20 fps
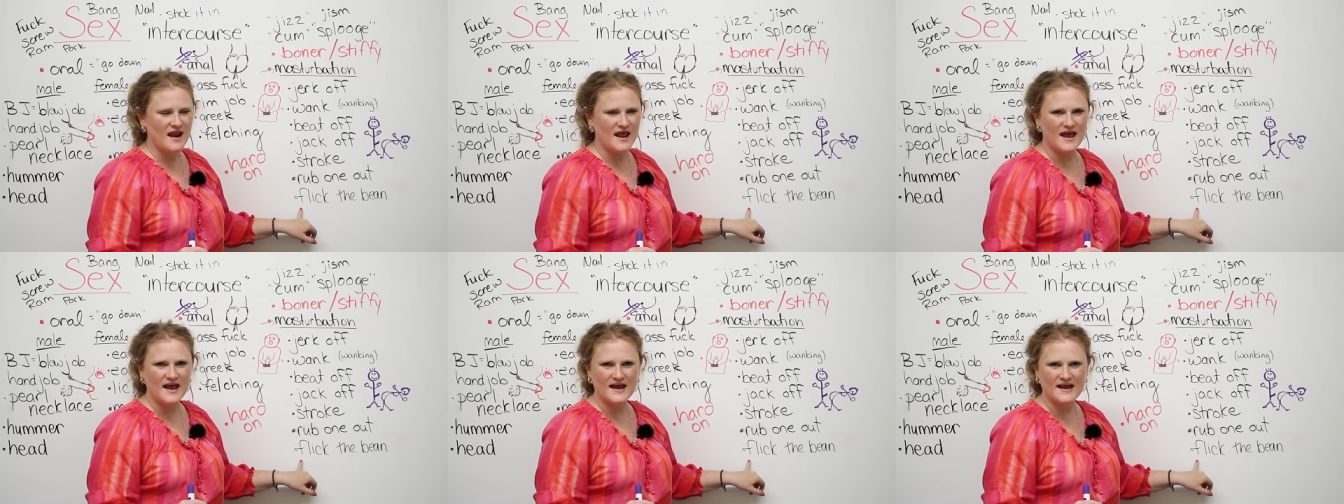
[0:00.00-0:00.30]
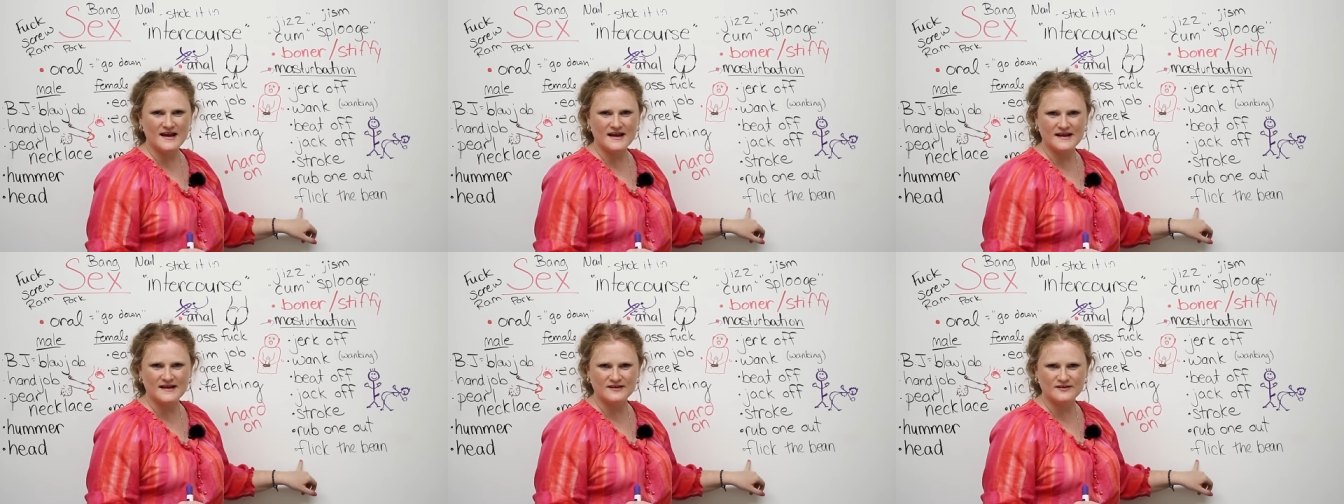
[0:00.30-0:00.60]

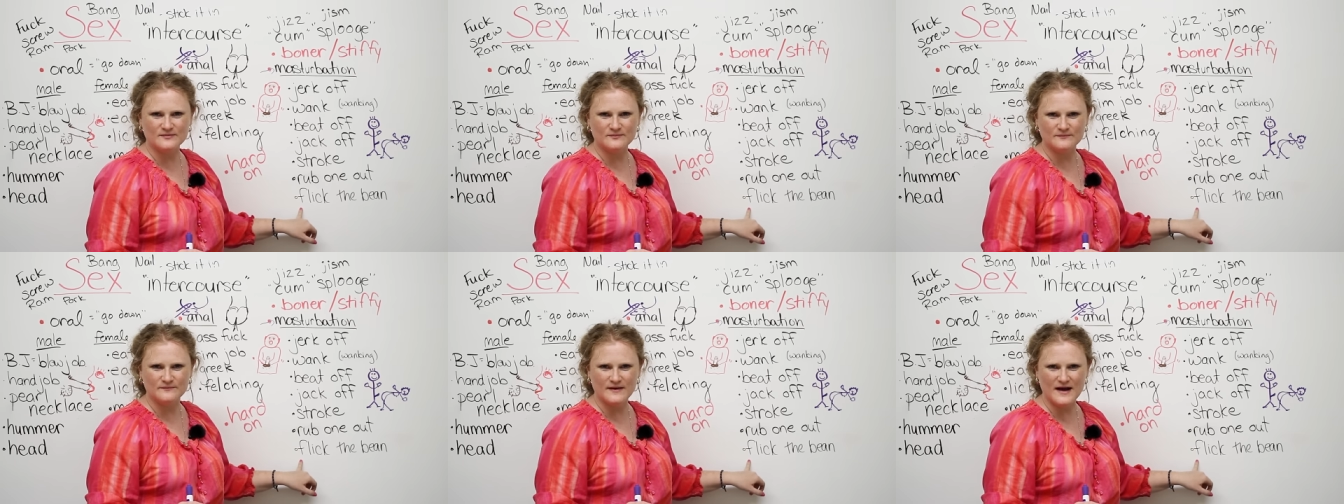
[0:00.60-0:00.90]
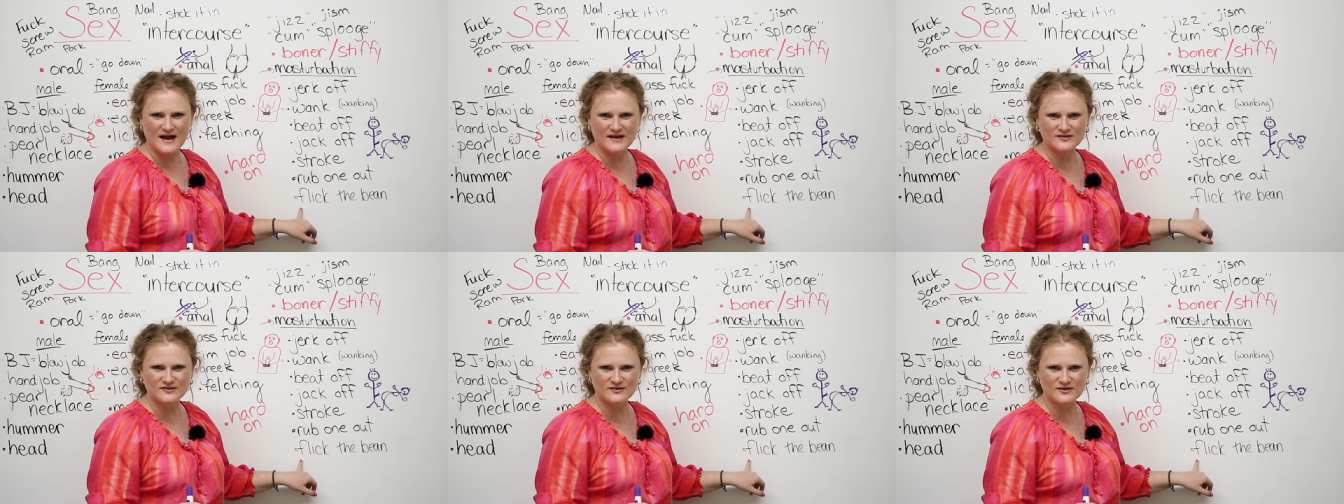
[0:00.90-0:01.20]
Ladies
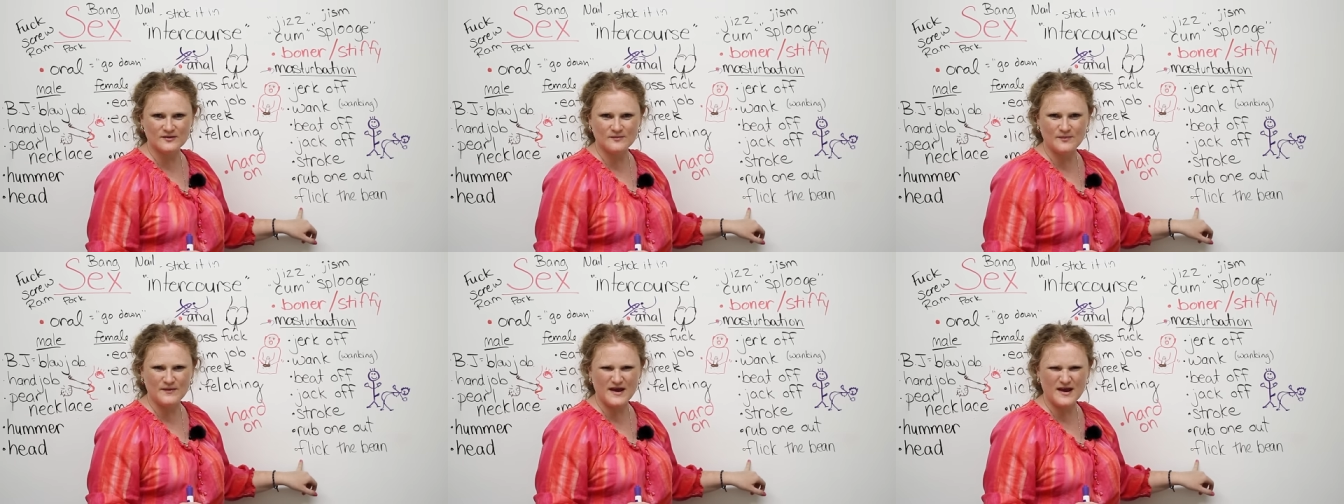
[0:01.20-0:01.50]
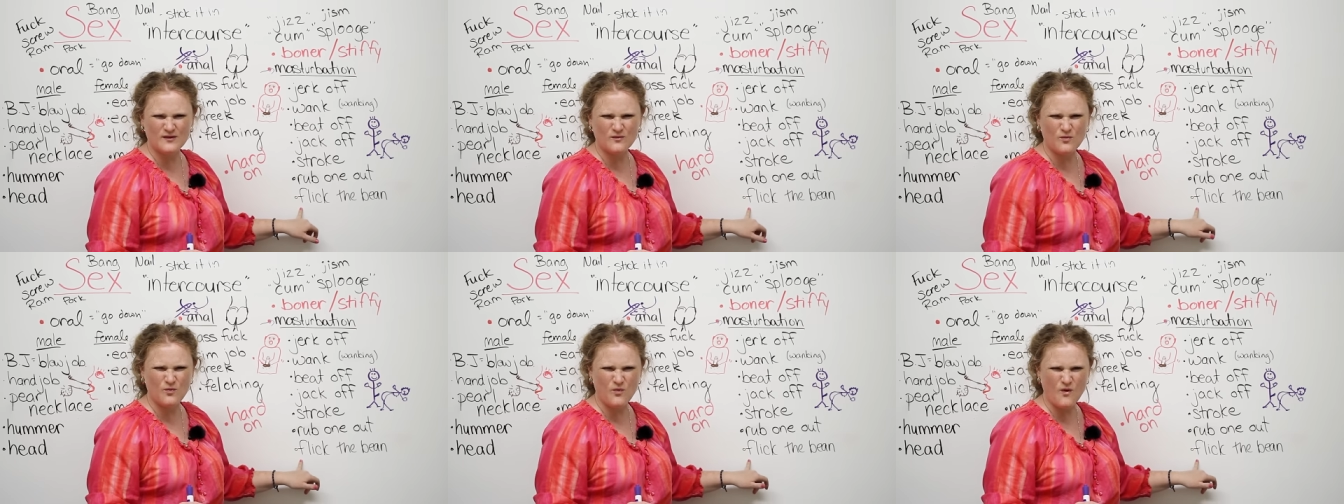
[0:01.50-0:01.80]

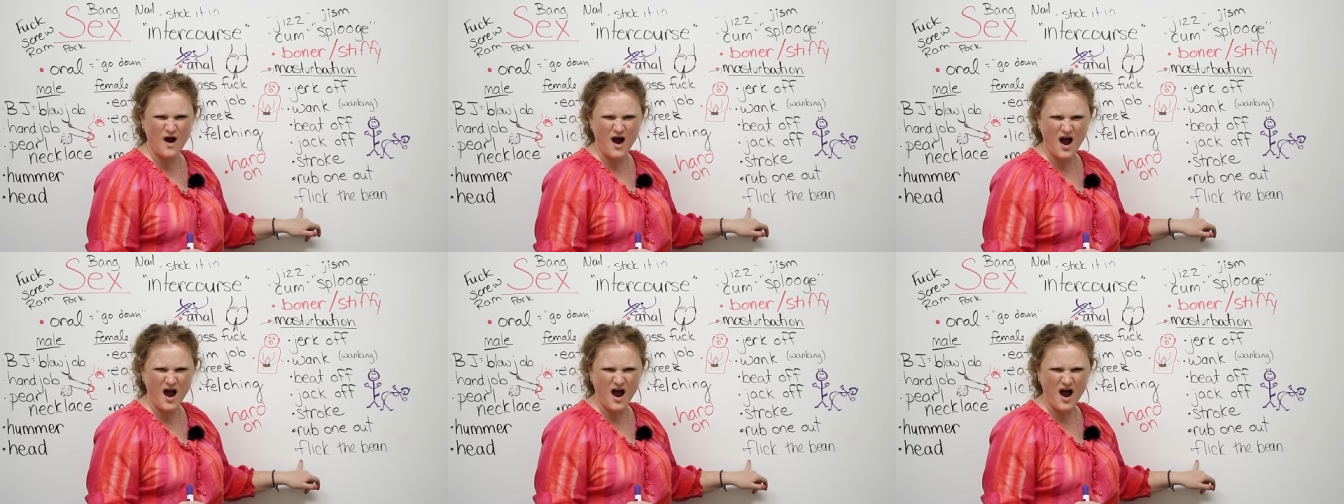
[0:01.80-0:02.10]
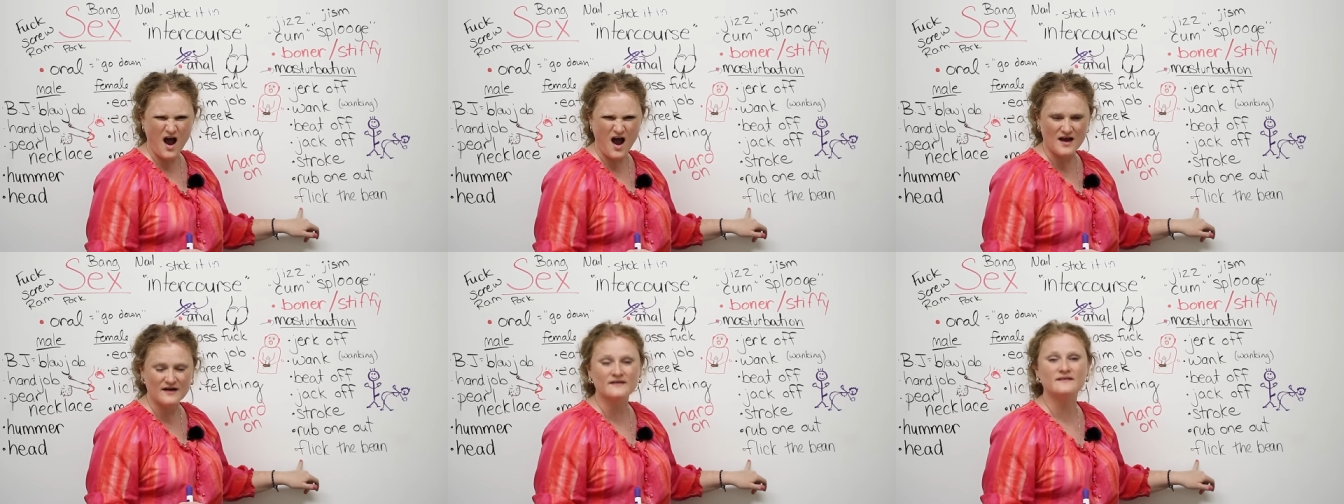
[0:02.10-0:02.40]
masturbate?
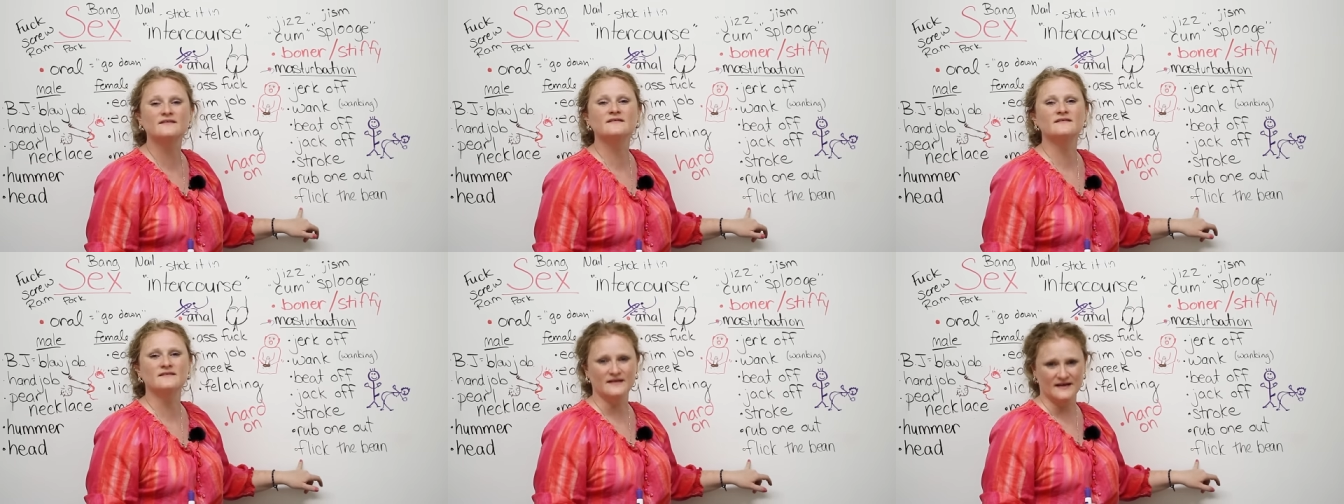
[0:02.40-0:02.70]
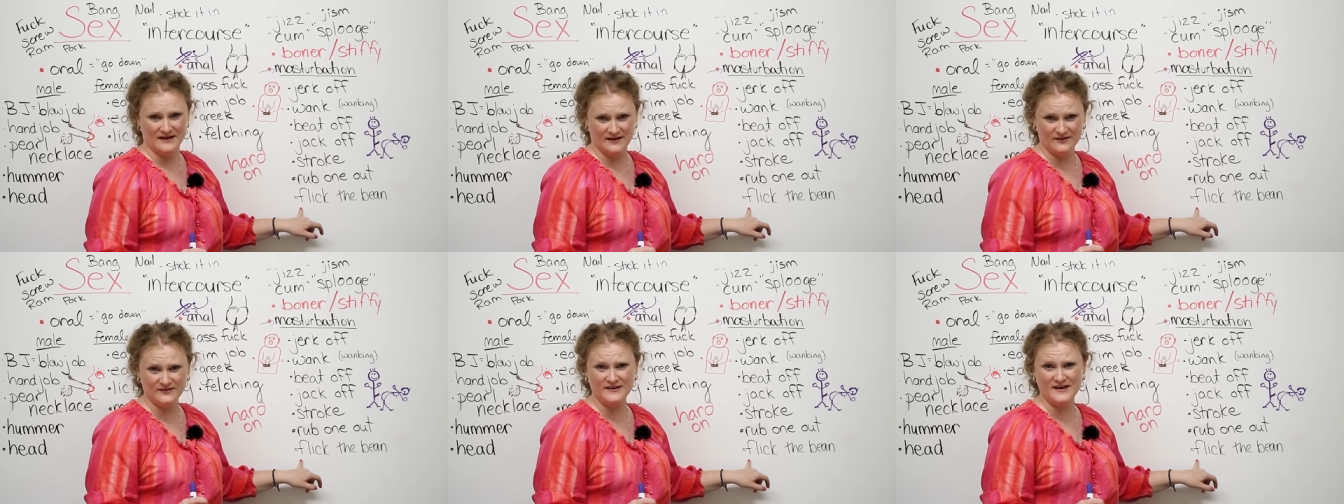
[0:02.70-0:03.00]
What?
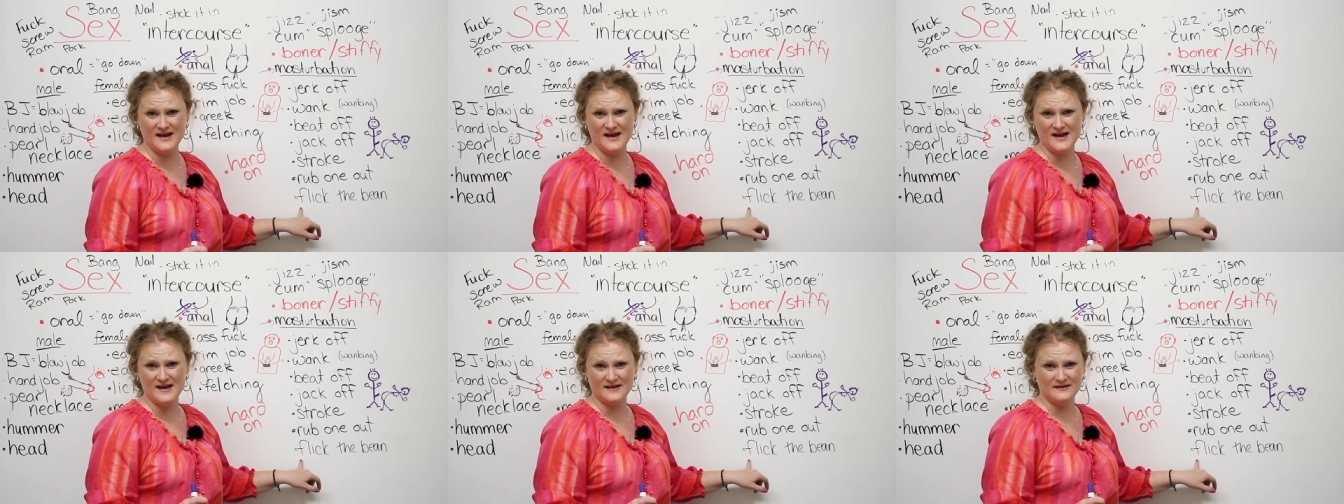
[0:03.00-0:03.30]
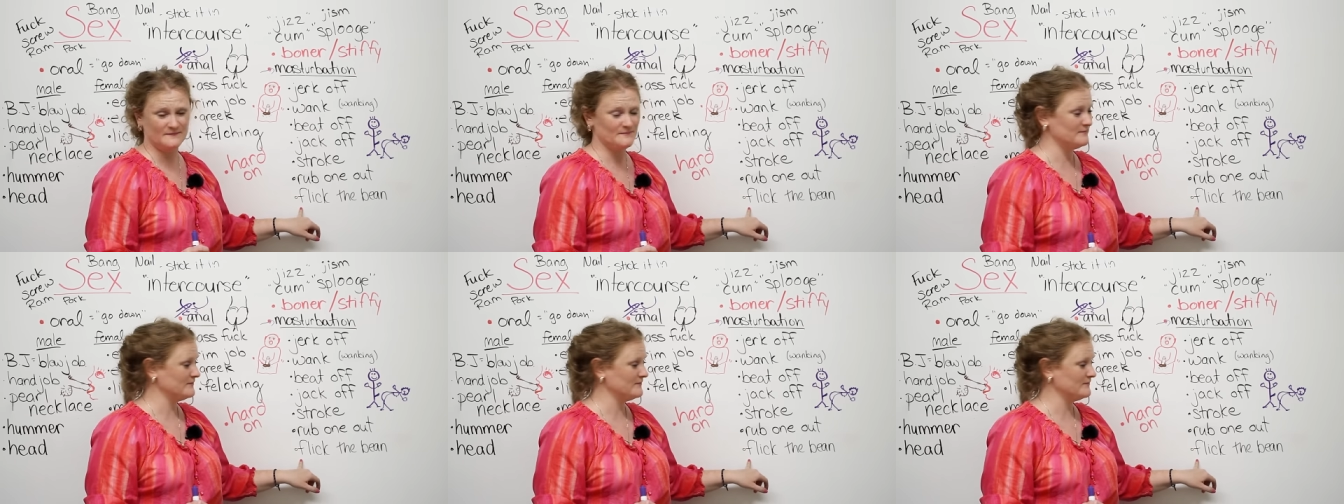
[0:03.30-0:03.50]
Hell yeah!